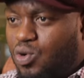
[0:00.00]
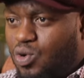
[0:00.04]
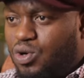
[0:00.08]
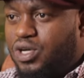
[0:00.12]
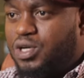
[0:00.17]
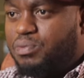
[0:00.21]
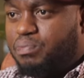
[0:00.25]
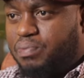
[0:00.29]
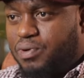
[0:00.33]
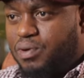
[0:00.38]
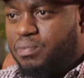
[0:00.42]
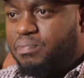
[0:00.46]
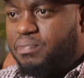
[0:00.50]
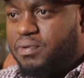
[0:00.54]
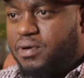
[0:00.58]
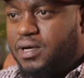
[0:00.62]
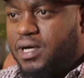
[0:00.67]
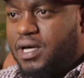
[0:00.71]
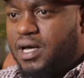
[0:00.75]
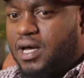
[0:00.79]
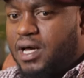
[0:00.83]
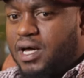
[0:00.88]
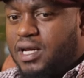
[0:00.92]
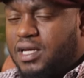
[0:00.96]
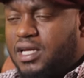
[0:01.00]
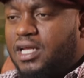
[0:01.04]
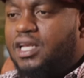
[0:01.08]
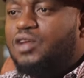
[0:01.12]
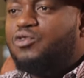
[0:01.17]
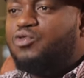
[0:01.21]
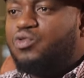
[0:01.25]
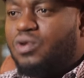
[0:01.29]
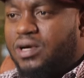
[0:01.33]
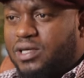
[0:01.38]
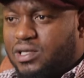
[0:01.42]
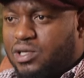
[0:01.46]
a lollipop.
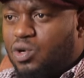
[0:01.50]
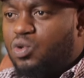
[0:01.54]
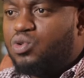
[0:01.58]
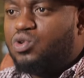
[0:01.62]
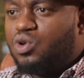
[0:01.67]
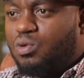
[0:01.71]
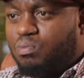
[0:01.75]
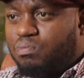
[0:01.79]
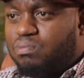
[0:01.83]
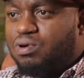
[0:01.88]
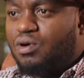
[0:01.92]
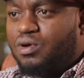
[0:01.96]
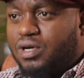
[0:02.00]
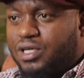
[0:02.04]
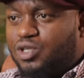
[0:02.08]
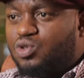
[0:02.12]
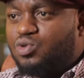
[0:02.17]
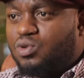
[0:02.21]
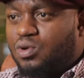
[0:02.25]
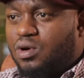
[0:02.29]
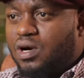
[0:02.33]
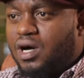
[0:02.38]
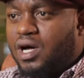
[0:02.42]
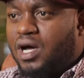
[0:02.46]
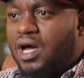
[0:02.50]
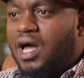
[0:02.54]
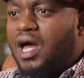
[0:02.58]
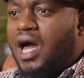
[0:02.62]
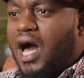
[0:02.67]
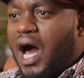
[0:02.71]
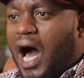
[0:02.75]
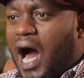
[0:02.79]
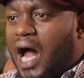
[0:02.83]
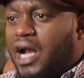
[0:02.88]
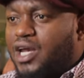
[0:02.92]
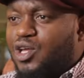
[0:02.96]
Nilifuata huyo boy.
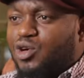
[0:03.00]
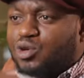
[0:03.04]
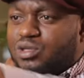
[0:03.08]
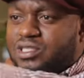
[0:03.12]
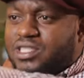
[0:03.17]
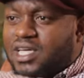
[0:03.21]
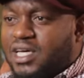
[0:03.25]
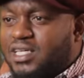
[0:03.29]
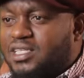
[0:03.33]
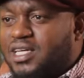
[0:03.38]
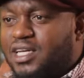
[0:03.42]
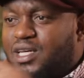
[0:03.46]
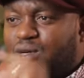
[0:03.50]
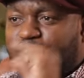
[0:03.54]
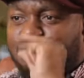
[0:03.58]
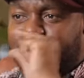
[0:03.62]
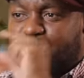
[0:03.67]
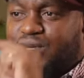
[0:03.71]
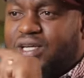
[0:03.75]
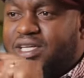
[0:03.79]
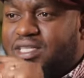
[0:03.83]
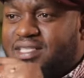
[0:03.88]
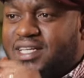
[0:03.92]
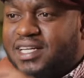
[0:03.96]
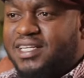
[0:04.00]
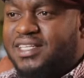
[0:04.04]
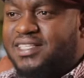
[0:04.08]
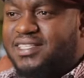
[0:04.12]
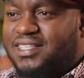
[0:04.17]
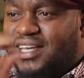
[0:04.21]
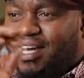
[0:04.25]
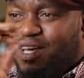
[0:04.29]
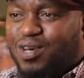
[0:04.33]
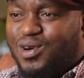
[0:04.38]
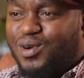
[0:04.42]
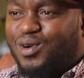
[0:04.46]
Anionjesha ni police
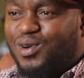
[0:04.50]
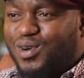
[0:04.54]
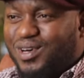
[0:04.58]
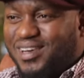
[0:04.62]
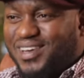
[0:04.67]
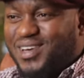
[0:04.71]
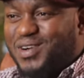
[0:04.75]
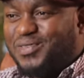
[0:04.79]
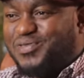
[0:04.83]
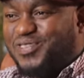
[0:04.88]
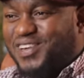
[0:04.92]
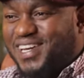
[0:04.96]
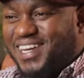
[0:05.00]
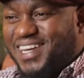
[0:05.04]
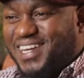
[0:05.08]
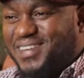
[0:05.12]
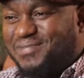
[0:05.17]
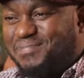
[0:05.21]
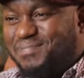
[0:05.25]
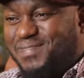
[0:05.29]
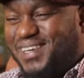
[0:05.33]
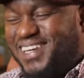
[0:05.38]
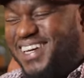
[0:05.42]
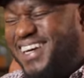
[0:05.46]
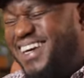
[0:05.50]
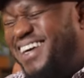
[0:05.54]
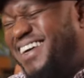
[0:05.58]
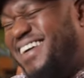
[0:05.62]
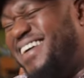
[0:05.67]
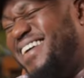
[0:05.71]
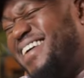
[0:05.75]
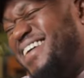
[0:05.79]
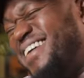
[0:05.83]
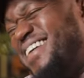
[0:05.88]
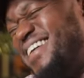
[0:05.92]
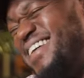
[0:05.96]
niske yo. You're feeling me.
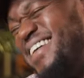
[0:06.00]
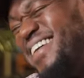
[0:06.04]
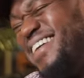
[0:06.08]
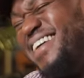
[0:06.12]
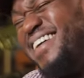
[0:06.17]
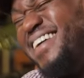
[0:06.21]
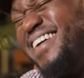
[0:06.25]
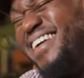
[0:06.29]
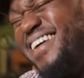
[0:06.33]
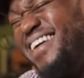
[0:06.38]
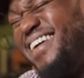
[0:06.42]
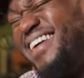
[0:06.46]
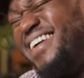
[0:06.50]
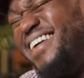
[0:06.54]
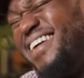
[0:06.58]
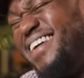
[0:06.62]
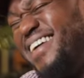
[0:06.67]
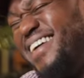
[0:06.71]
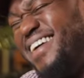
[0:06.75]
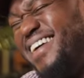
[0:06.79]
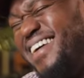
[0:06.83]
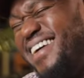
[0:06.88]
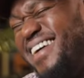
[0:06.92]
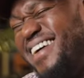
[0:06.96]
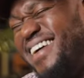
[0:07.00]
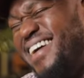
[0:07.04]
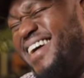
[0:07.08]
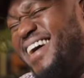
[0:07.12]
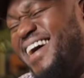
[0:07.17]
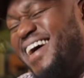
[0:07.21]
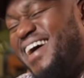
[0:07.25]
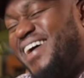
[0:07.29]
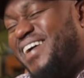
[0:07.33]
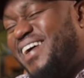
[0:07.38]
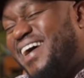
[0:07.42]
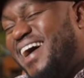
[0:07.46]

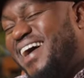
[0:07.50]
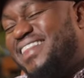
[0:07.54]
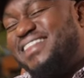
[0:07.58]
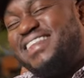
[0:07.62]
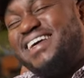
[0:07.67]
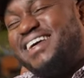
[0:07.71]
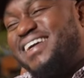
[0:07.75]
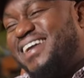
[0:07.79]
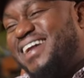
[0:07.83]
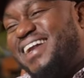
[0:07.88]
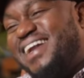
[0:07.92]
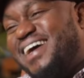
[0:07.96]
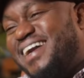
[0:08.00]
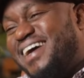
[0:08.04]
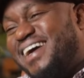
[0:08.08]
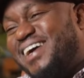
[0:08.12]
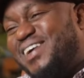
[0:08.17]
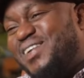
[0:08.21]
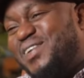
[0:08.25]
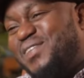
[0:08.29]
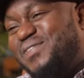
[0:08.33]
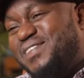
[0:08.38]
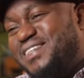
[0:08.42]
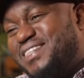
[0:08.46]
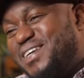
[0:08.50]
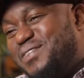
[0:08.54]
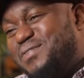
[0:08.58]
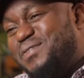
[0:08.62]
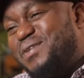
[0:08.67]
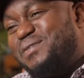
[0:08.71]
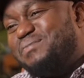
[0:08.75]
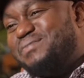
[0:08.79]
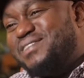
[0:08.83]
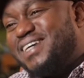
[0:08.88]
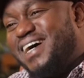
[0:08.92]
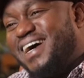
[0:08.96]
I think nilena kilomita
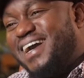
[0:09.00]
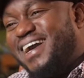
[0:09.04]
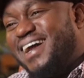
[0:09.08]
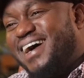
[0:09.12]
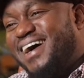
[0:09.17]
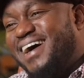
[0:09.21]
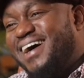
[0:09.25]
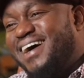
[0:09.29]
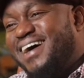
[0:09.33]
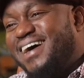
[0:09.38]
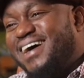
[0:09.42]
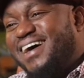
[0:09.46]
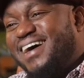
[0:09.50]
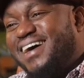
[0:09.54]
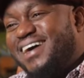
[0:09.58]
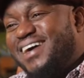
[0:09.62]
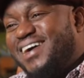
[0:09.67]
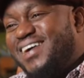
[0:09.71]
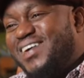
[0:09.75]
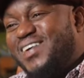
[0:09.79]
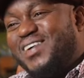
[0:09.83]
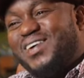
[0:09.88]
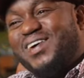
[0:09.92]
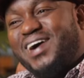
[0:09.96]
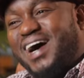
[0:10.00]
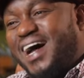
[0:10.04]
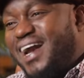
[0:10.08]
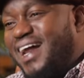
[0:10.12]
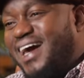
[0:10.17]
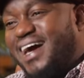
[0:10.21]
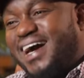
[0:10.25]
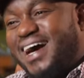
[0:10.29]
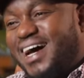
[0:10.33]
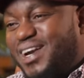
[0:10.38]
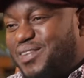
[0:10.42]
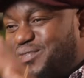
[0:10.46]
mob sana. You know, and
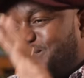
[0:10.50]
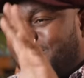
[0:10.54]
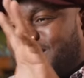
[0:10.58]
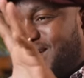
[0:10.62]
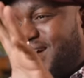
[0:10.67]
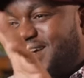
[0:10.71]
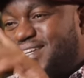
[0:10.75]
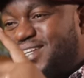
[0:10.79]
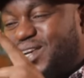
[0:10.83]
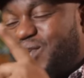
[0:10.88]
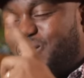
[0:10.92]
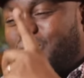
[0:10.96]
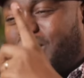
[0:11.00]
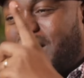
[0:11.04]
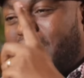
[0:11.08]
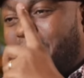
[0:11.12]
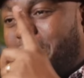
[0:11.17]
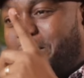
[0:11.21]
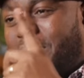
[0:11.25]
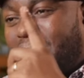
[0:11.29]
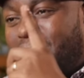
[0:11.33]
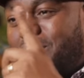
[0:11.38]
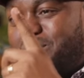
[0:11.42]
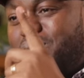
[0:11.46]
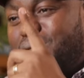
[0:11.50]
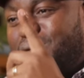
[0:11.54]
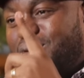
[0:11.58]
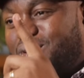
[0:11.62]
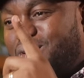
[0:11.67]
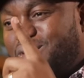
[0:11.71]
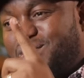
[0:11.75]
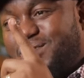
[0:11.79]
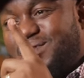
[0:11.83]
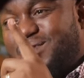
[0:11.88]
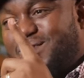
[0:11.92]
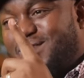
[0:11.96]
I can't forget ilikuwa ya papo,
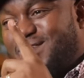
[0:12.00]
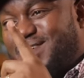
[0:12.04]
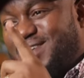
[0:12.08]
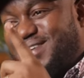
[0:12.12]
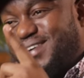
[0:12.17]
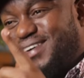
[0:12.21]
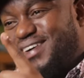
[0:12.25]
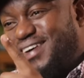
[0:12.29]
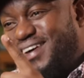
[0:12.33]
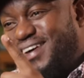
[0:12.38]
you know.